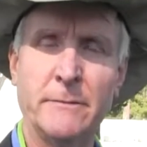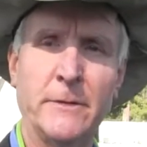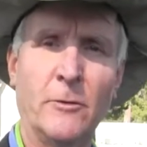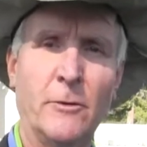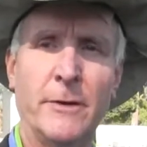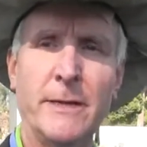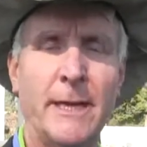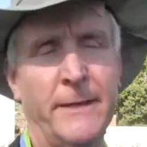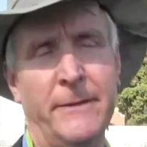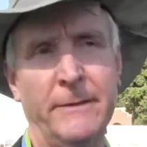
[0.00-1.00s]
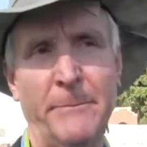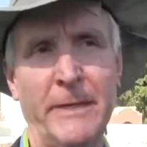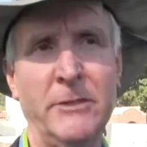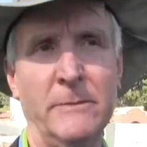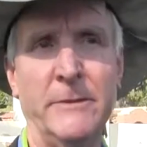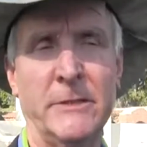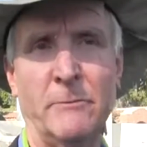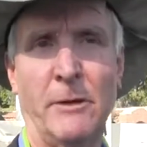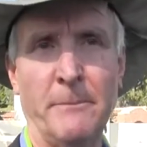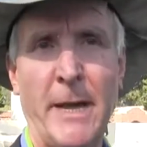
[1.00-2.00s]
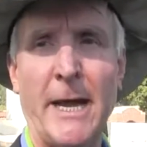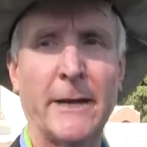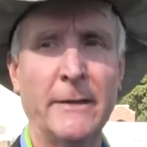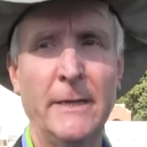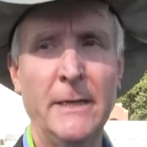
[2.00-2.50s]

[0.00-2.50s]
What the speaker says: the minority, and the pendulum has swung back.